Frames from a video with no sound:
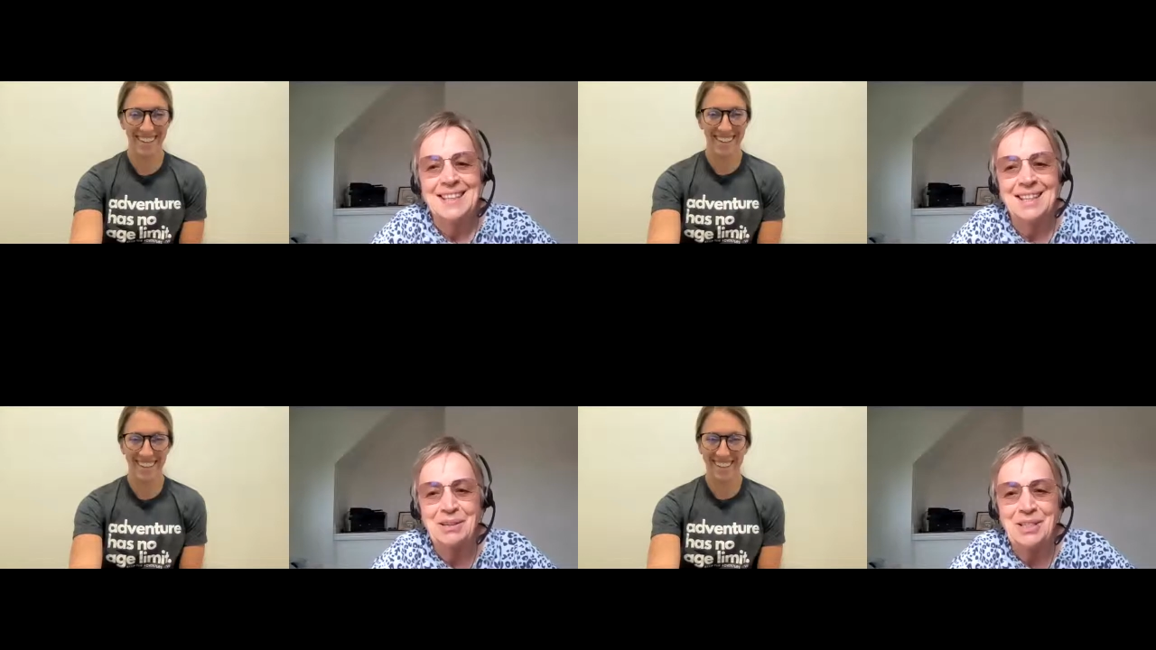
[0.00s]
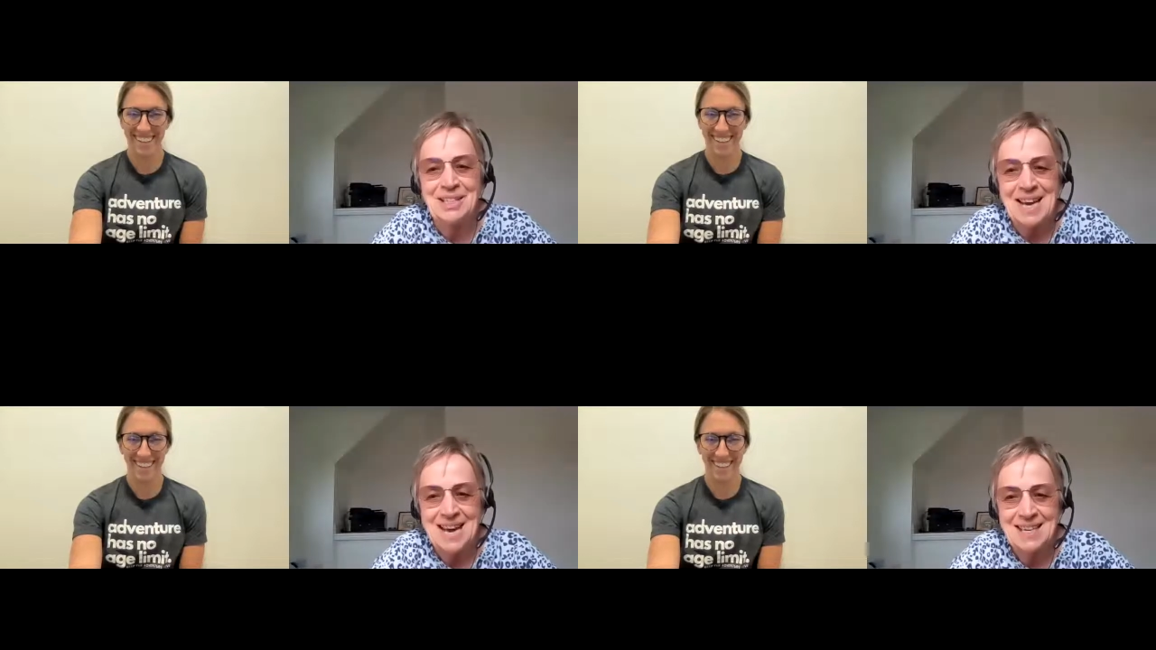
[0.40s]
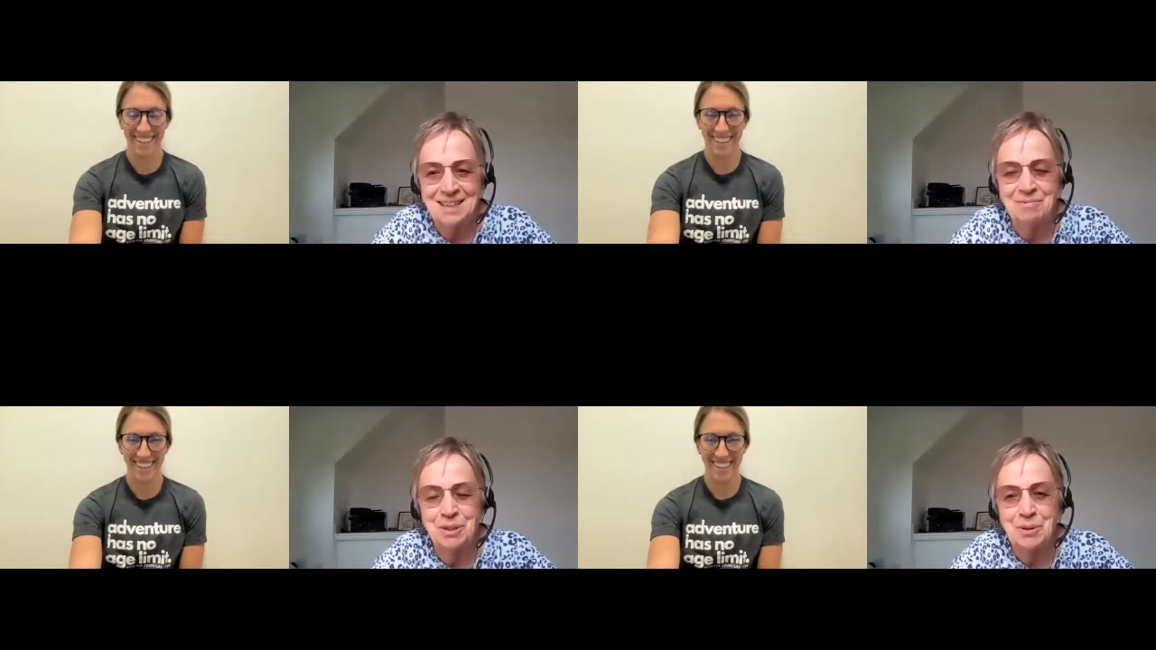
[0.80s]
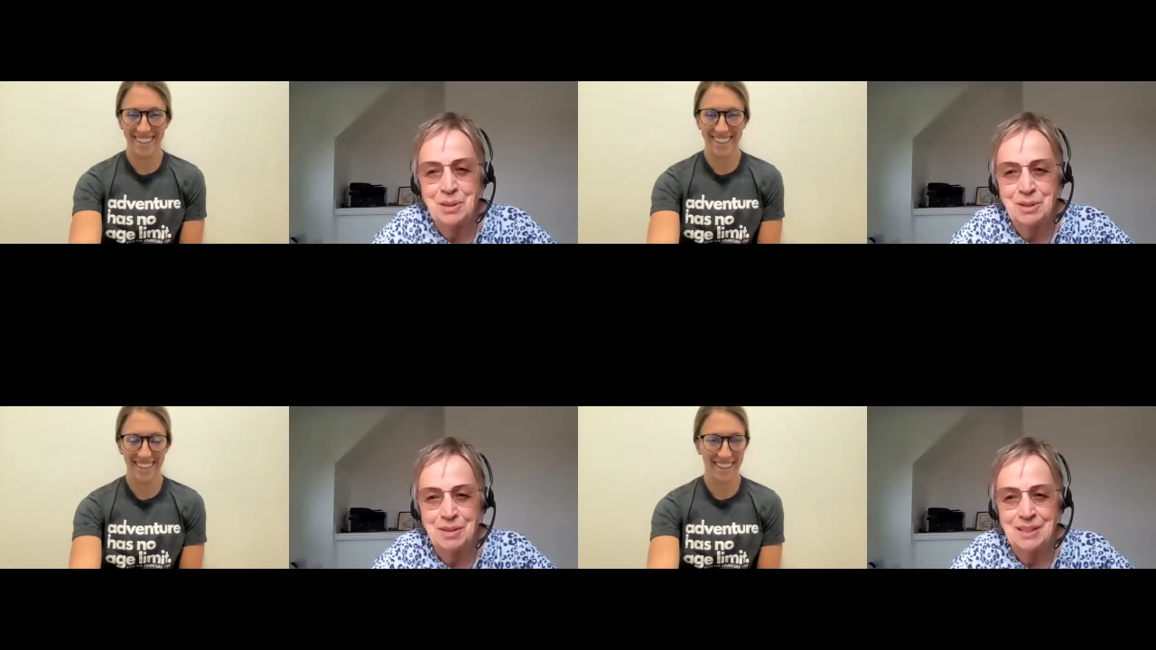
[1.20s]
Speaker 1: Hello, today I'm
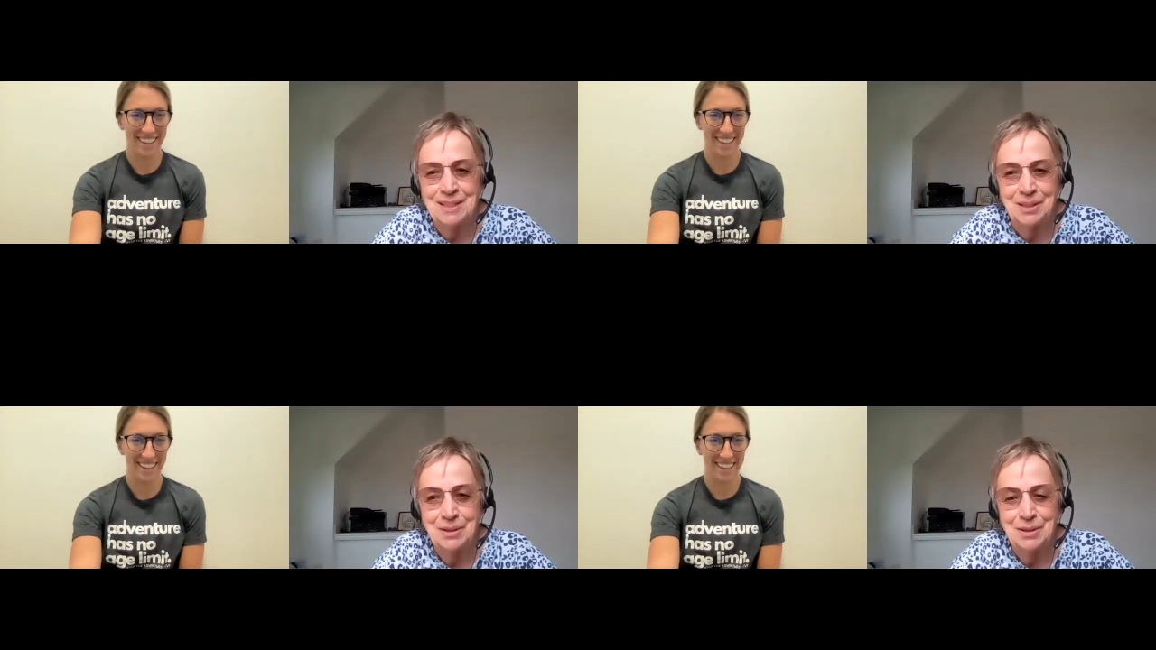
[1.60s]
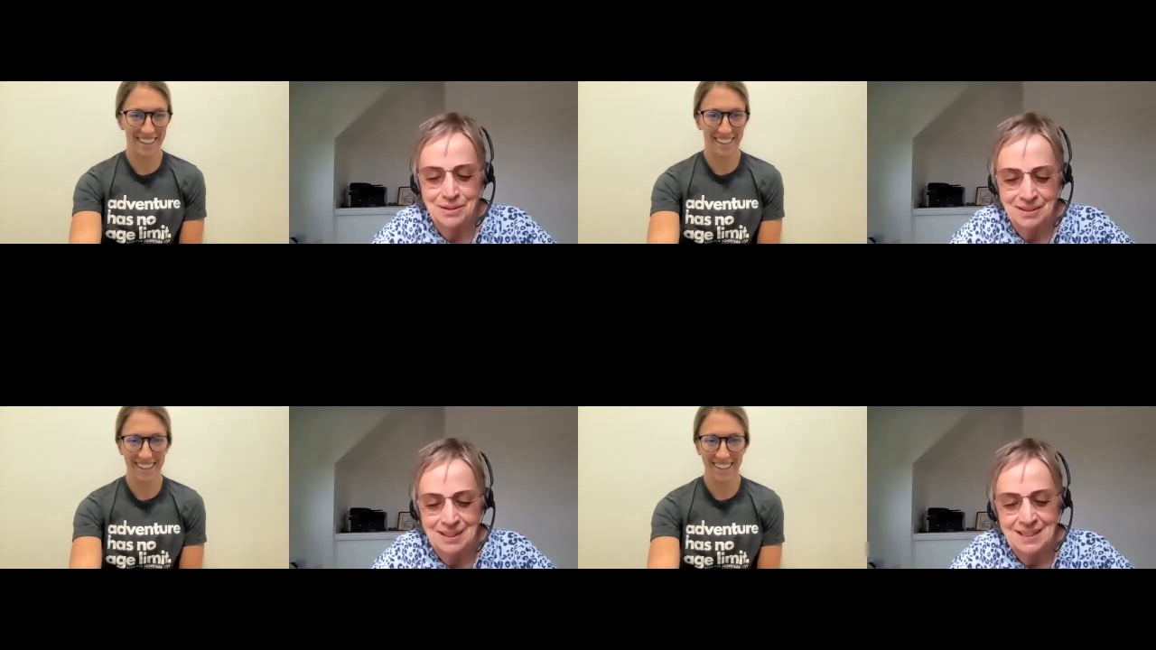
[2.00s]
talking to Alyssa Kuhn.